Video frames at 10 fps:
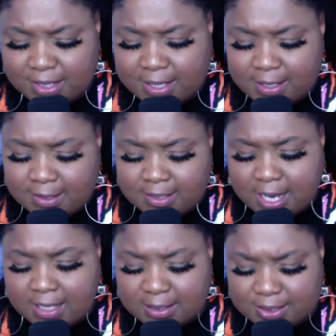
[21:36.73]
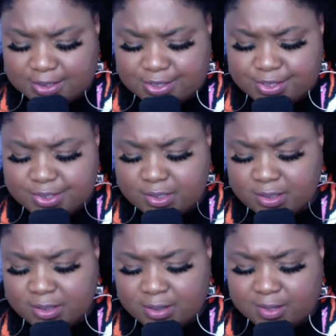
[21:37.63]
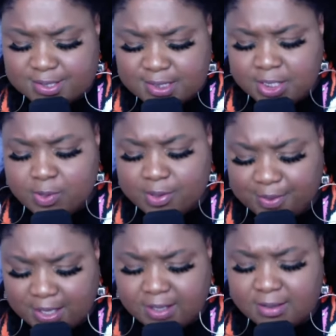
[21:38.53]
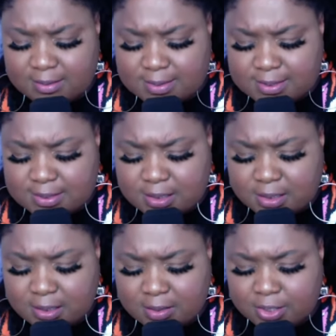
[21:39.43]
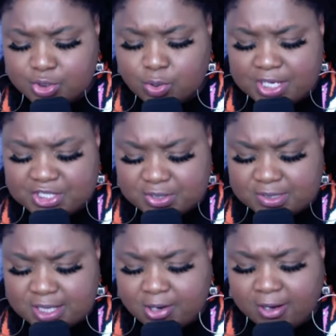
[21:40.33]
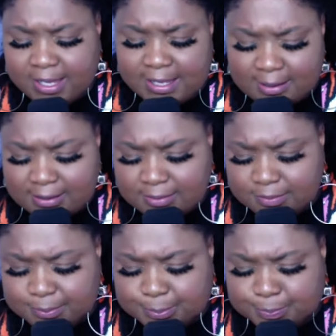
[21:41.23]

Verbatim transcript: hidden knowledge, the secret things, the treasures that are hidden.